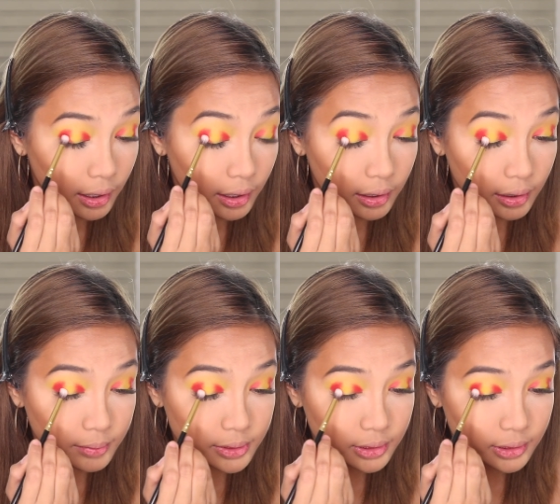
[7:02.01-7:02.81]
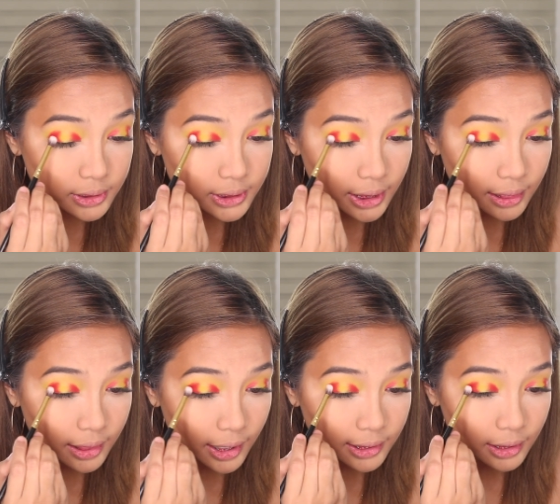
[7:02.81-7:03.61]
And I'm just going to set
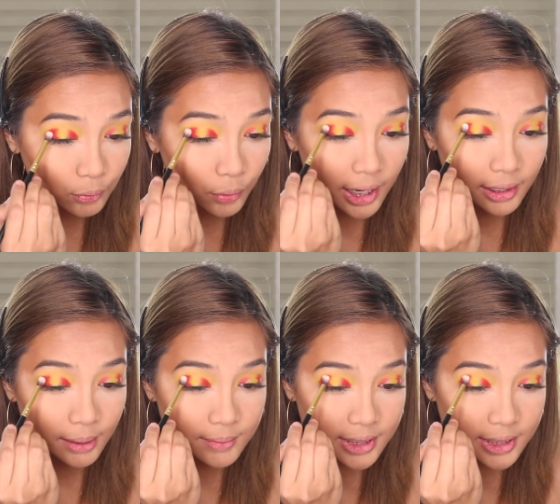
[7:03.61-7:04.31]
that. And while I'm